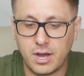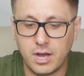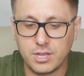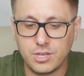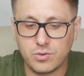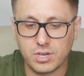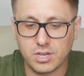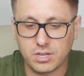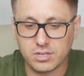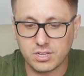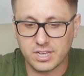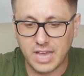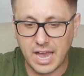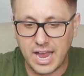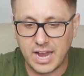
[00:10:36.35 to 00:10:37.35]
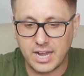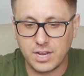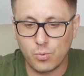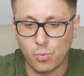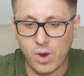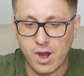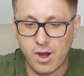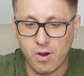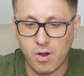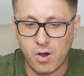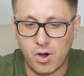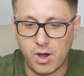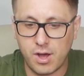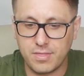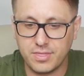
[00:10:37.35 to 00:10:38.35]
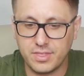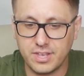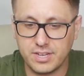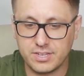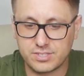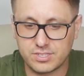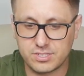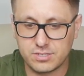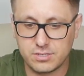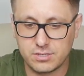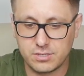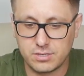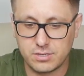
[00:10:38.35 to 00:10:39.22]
you can click anywhere on this